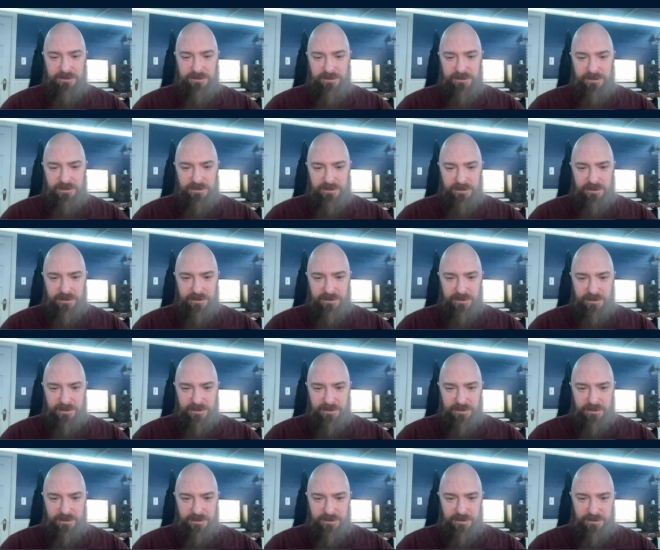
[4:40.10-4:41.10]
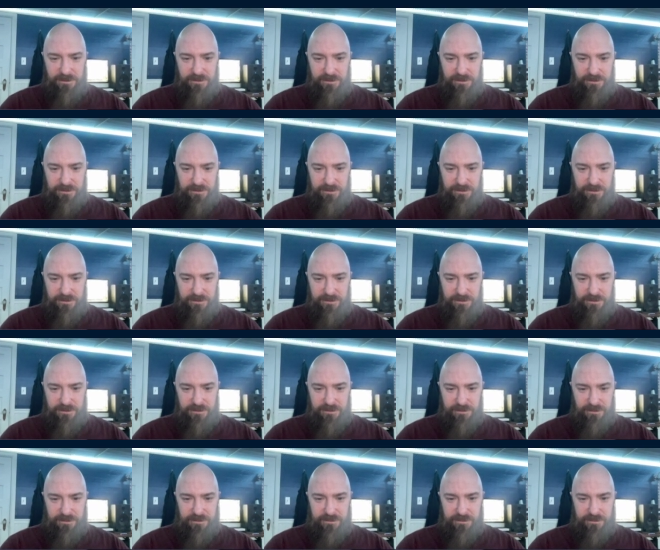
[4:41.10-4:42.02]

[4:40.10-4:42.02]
Nobody speaks.